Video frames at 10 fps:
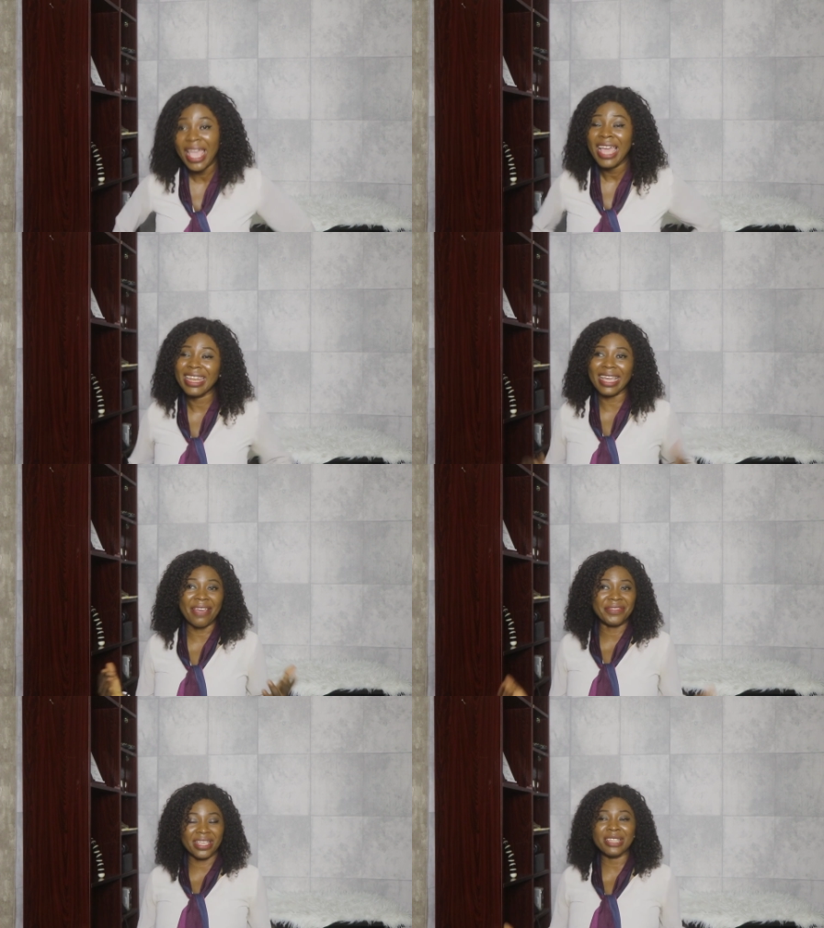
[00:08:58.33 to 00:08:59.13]
Like
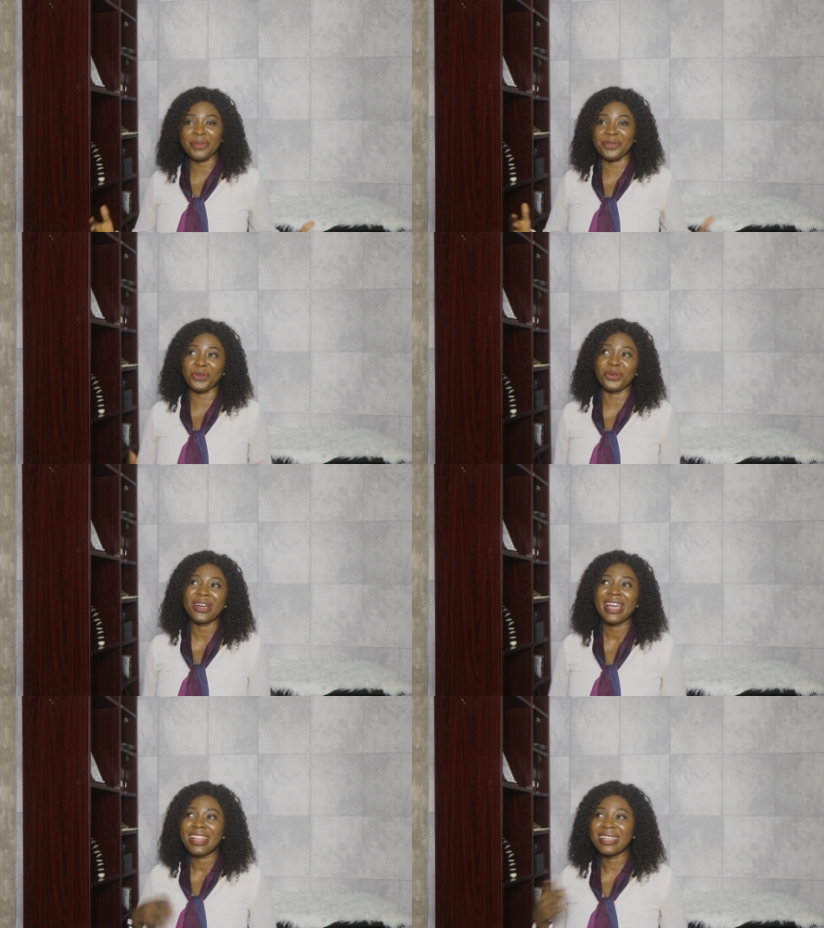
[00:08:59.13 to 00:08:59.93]
I've said
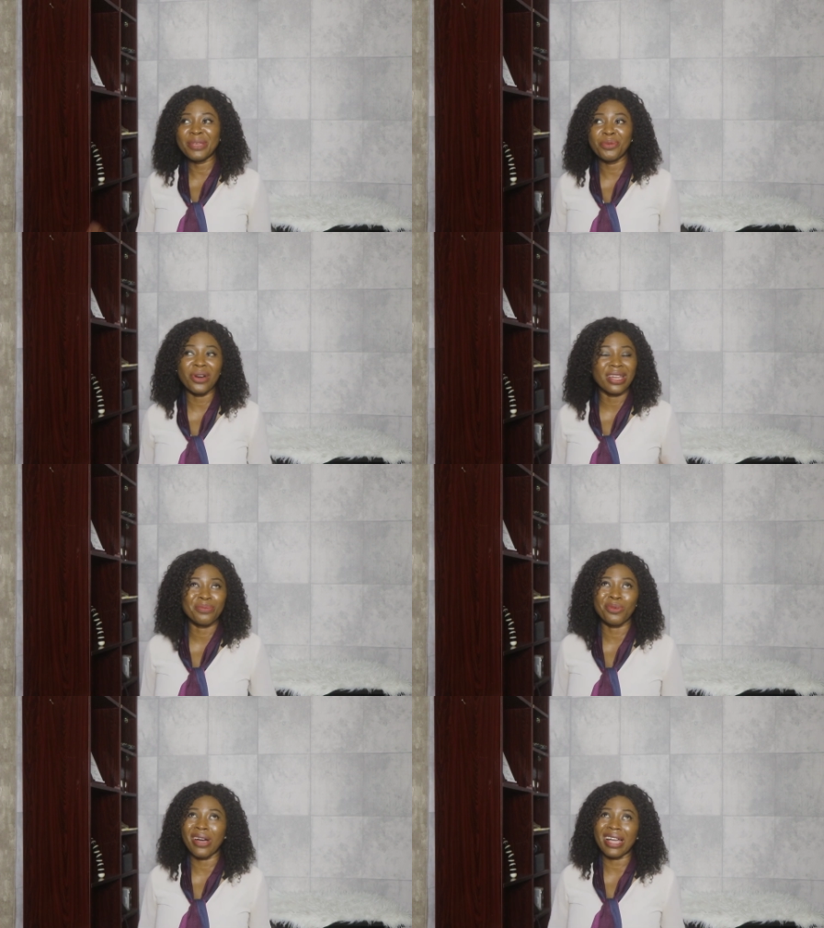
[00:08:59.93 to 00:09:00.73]
before, Libo
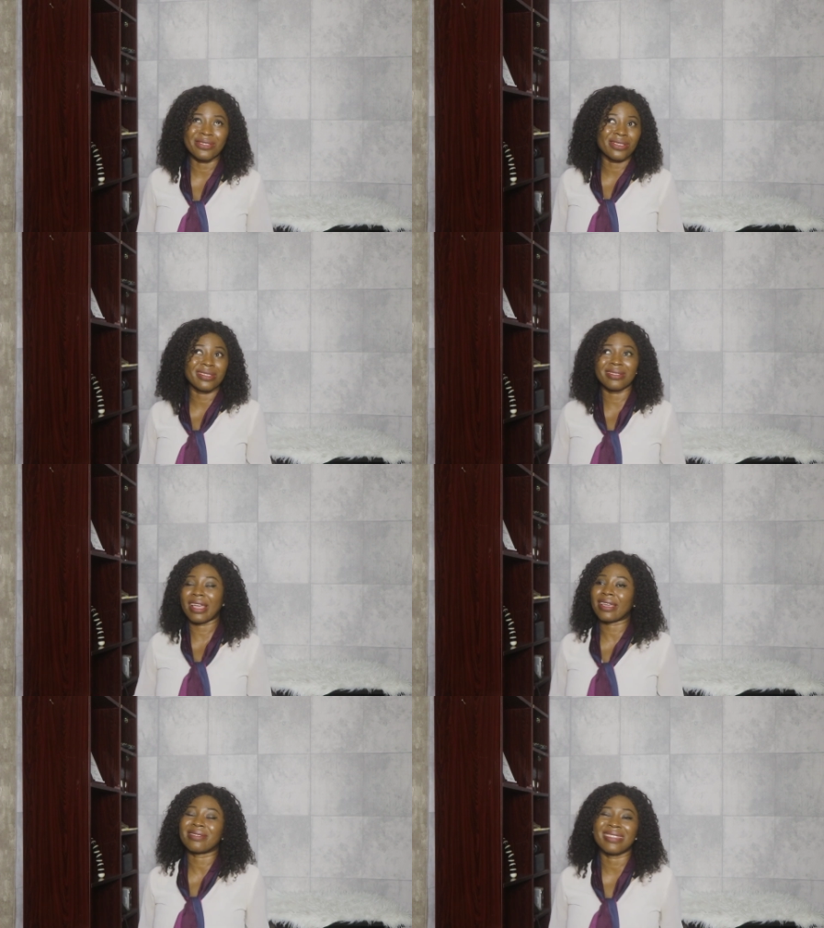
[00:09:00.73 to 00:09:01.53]
and Mpho are just
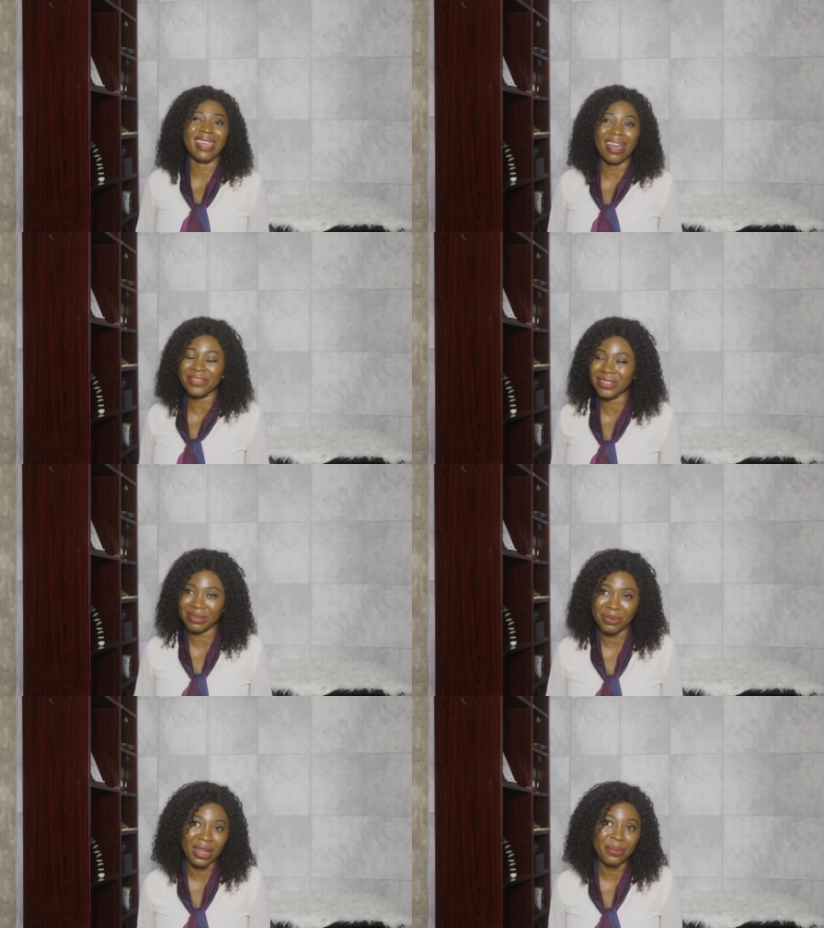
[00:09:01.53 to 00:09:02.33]
like, they have
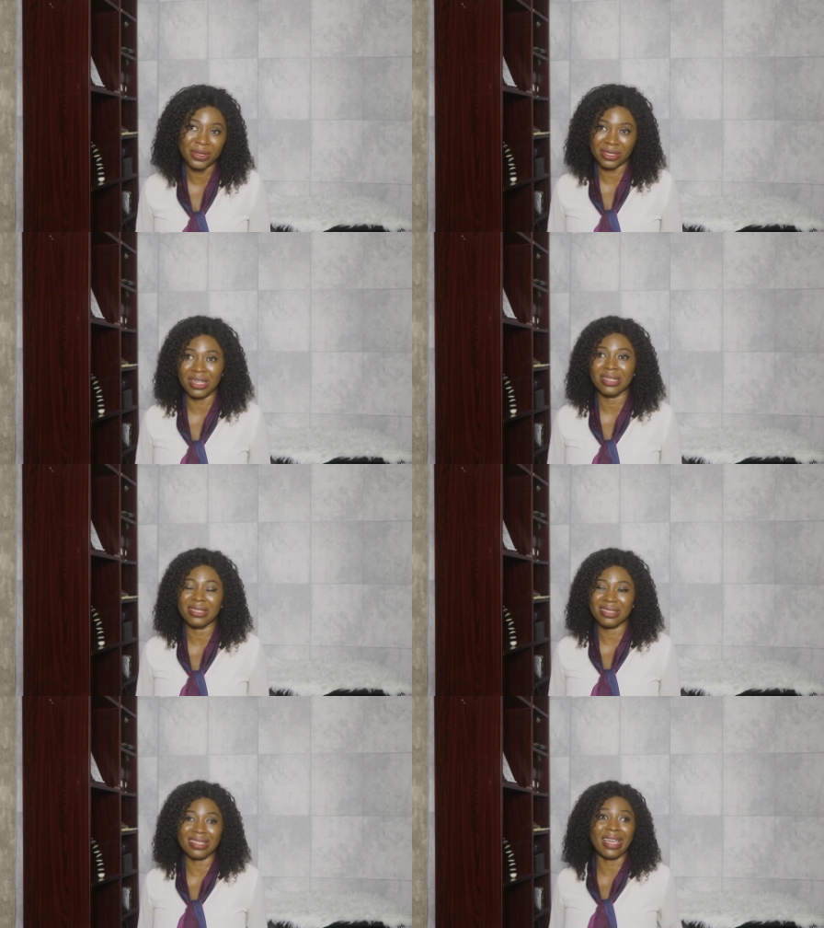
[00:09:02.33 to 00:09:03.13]
similar
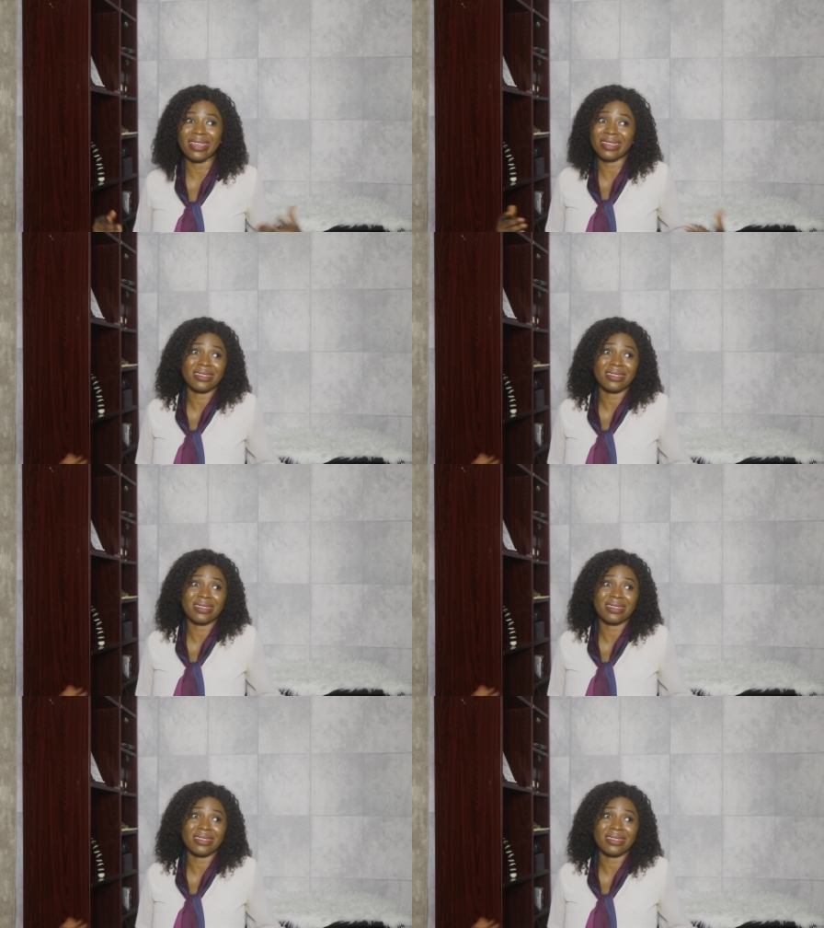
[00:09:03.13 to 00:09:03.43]
personalities. Like,